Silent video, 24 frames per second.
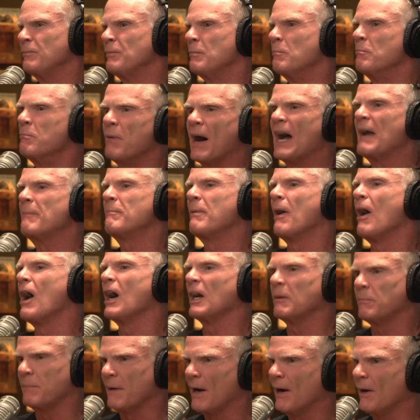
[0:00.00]

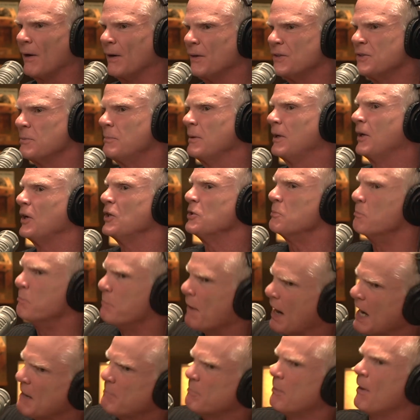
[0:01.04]
BIPOC parents because
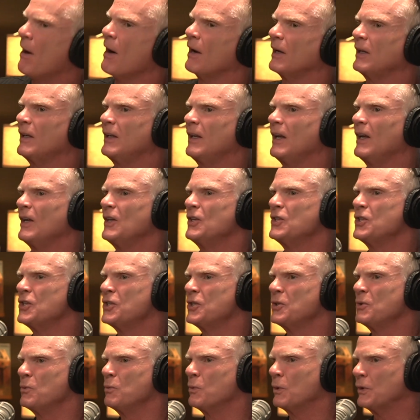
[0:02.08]
BIPOC
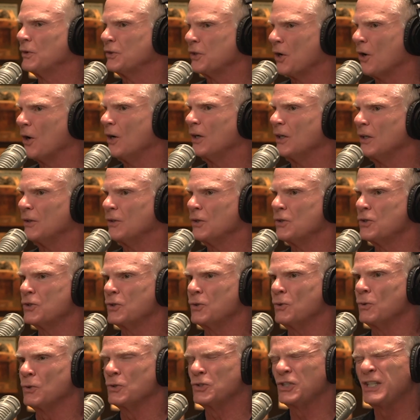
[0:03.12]
kids were tardy to
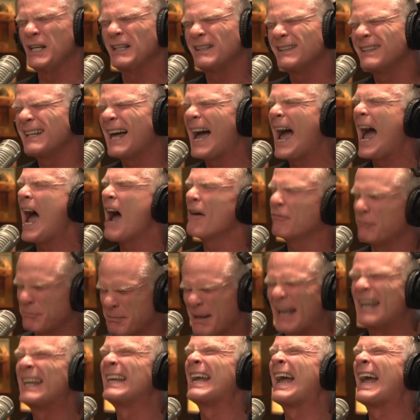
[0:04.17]
school. She laughed.